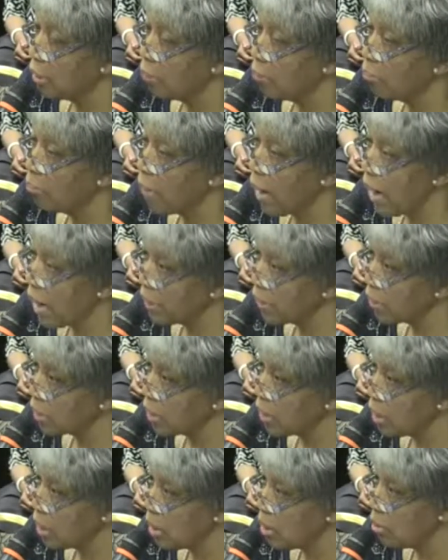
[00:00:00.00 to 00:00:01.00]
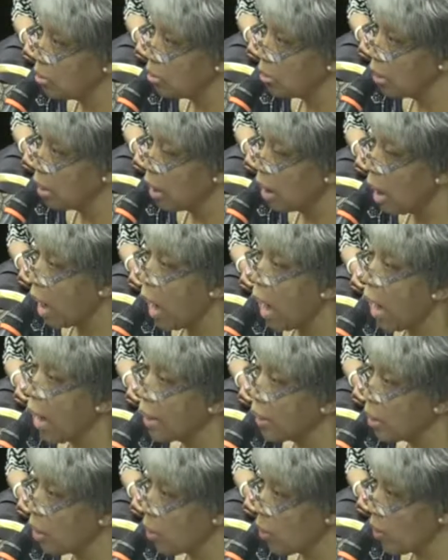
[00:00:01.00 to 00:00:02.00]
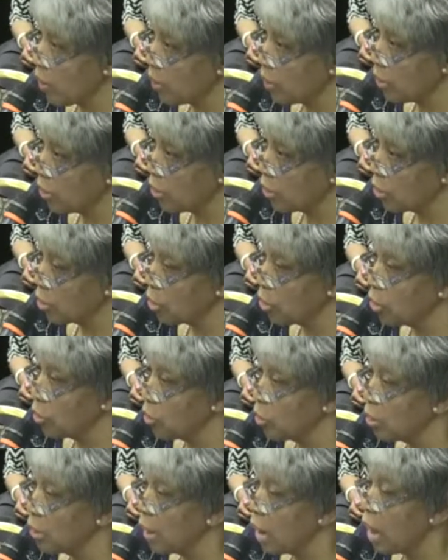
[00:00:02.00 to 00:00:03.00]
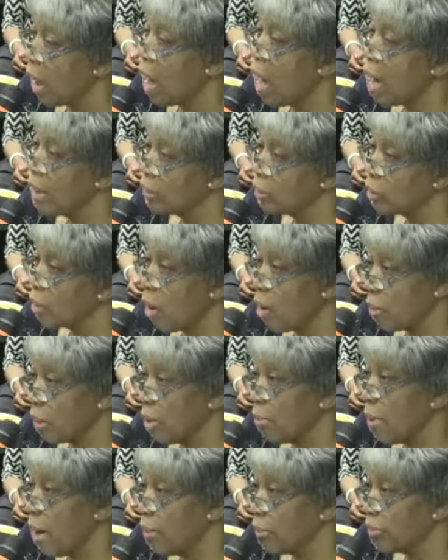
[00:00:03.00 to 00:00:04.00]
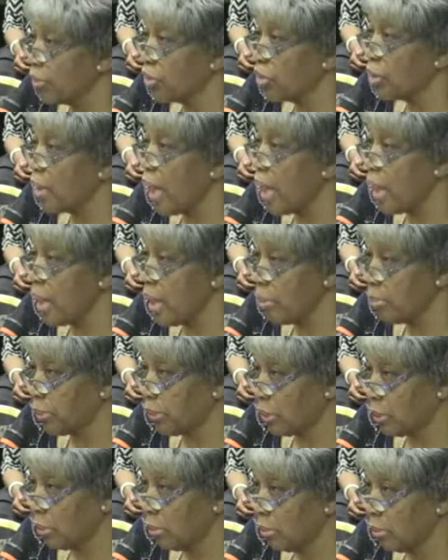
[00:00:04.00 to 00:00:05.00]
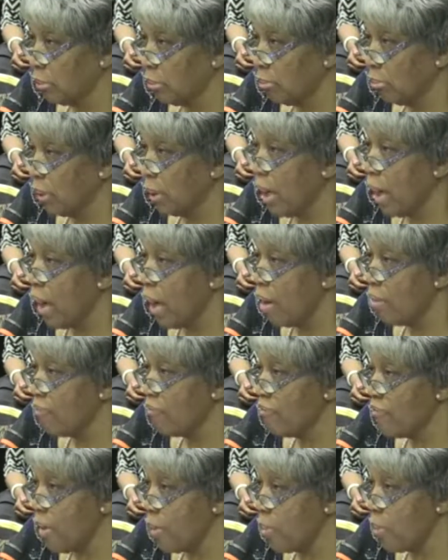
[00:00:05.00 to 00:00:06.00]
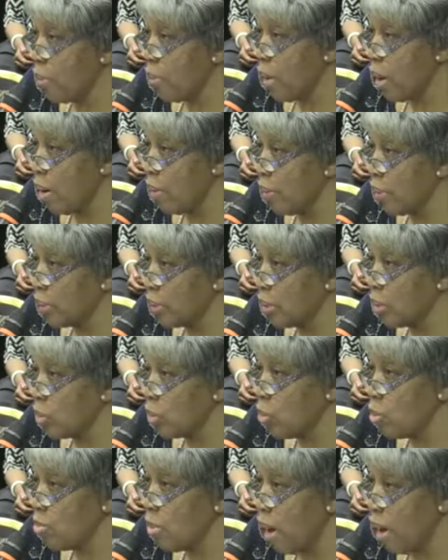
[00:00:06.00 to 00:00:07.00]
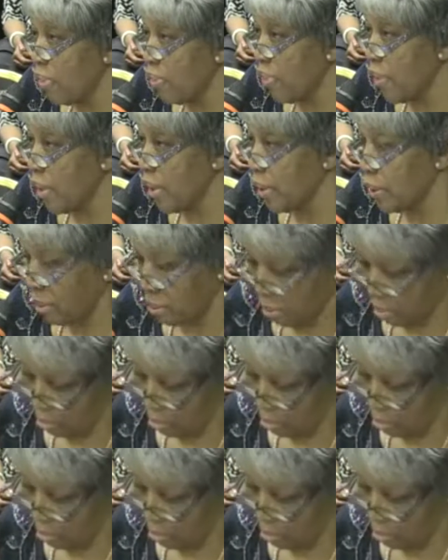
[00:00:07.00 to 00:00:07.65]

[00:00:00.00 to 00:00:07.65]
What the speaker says: My scheme, I go into the schools, I talk about stamps, but I have February to do my thing.